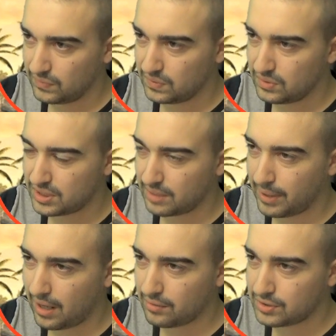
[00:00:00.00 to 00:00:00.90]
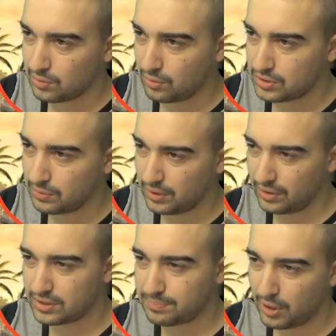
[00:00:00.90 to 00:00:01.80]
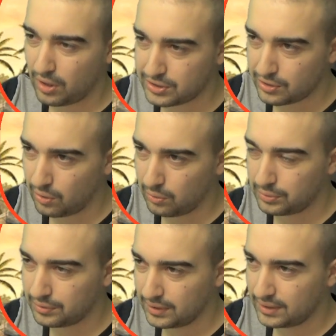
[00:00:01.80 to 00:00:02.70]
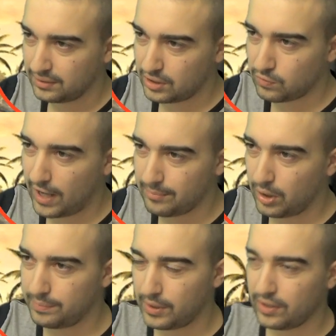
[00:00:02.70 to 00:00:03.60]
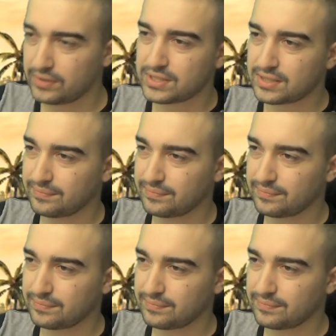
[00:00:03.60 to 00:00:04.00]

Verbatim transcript: looks like a parrot of sorts. So what are those birds called? Those rainbow birds.